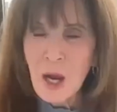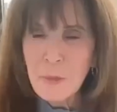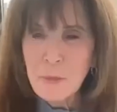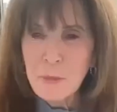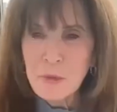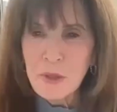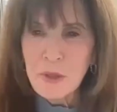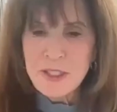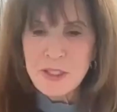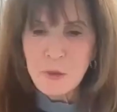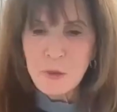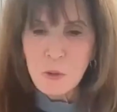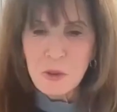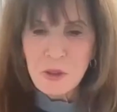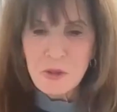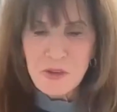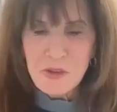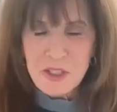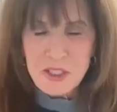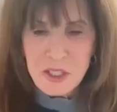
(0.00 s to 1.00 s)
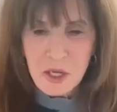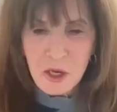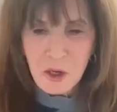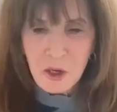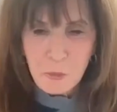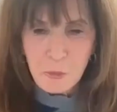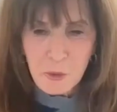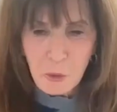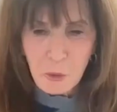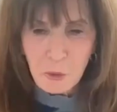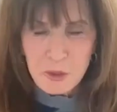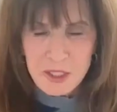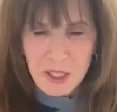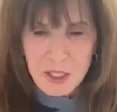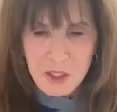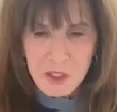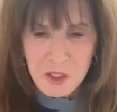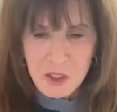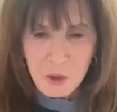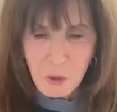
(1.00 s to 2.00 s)
God bless all of these young
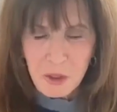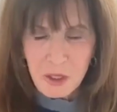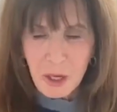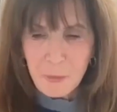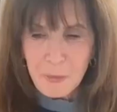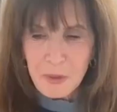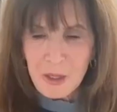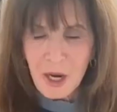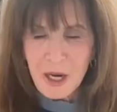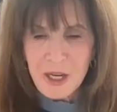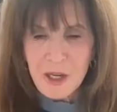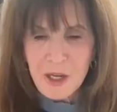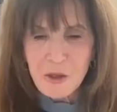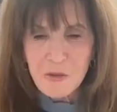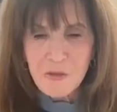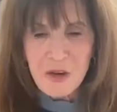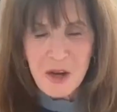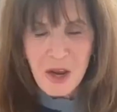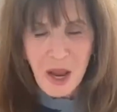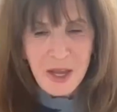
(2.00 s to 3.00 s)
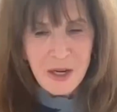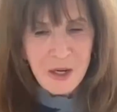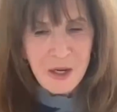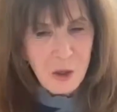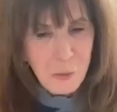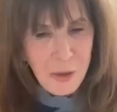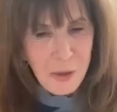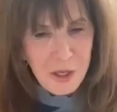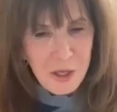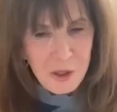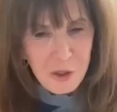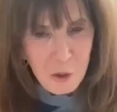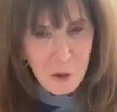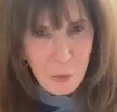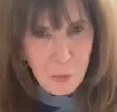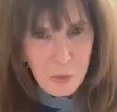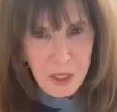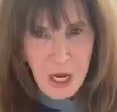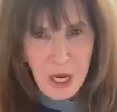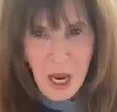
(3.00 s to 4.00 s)
brokers that start. I mean, I don't know about
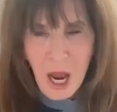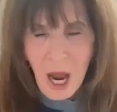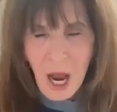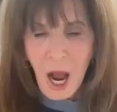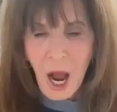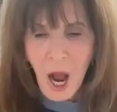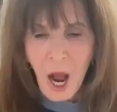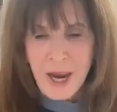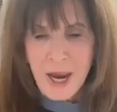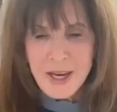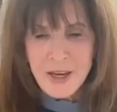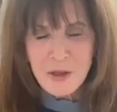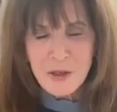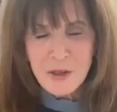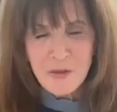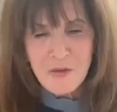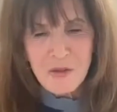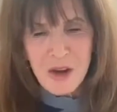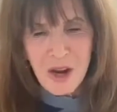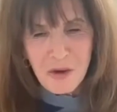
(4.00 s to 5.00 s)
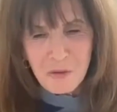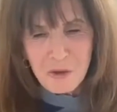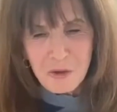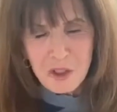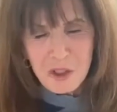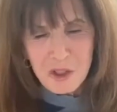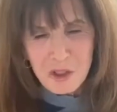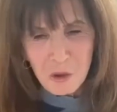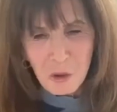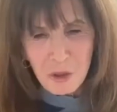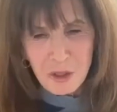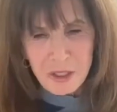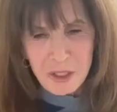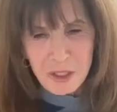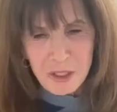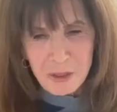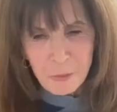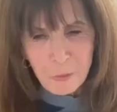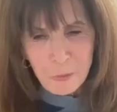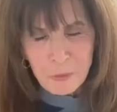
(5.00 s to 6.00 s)
you, but I could have never
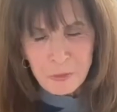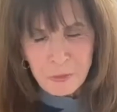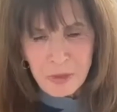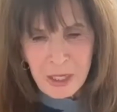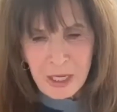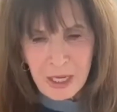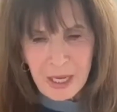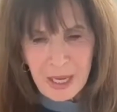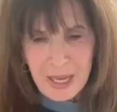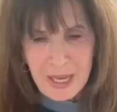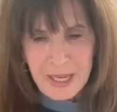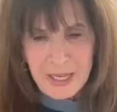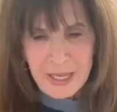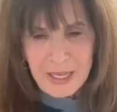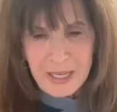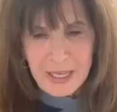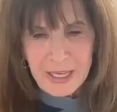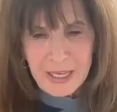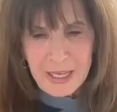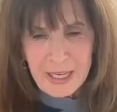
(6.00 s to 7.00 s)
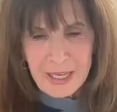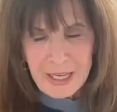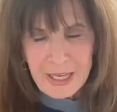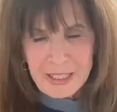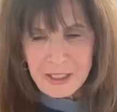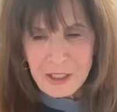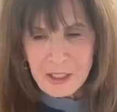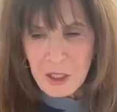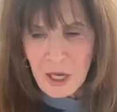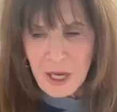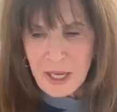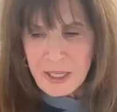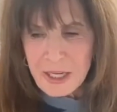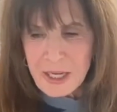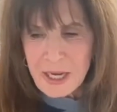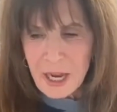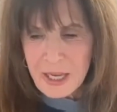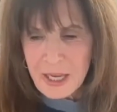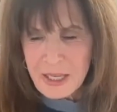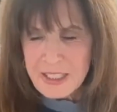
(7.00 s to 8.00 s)
started at
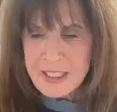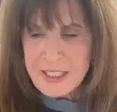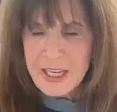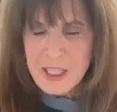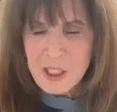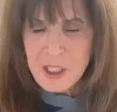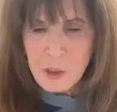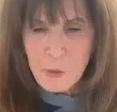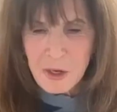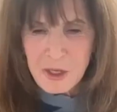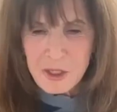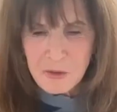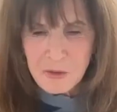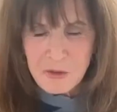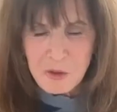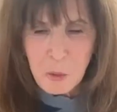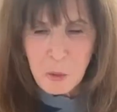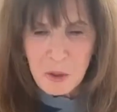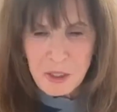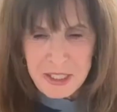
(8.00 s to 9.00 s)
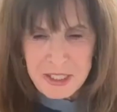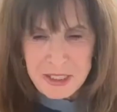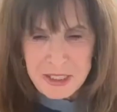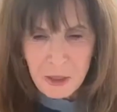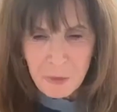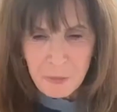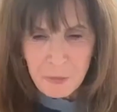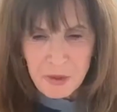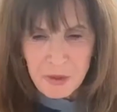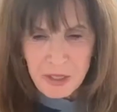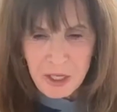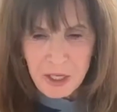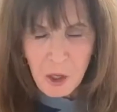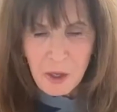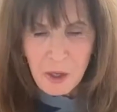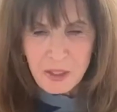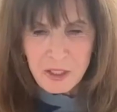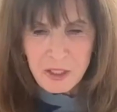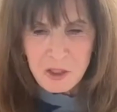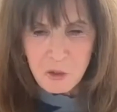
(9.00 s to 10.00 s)
a tender age of 20
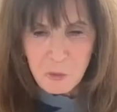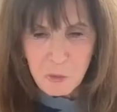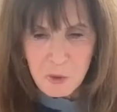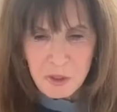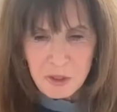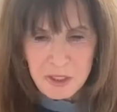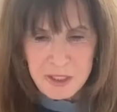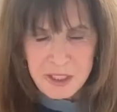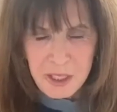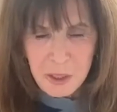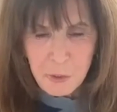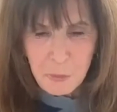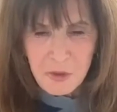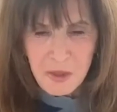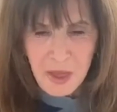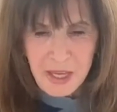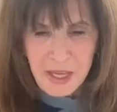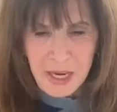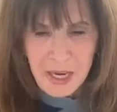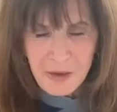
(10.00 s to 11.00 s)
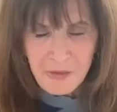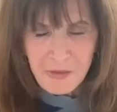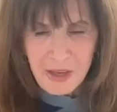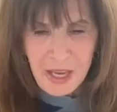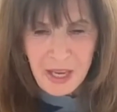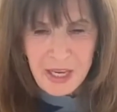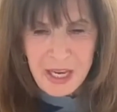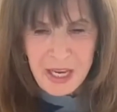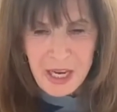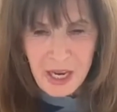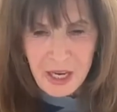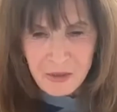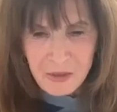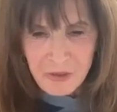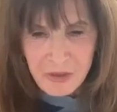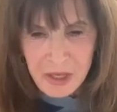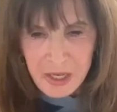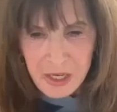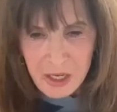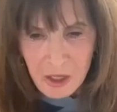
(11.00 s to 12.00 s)
something, gone into real estate without having any
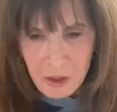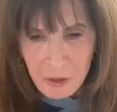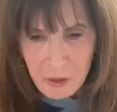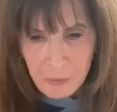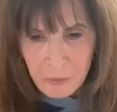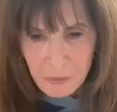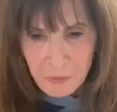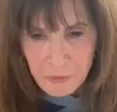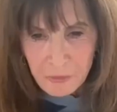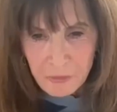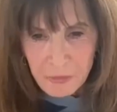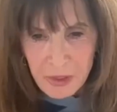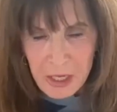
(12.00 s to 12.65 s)
kind of an income.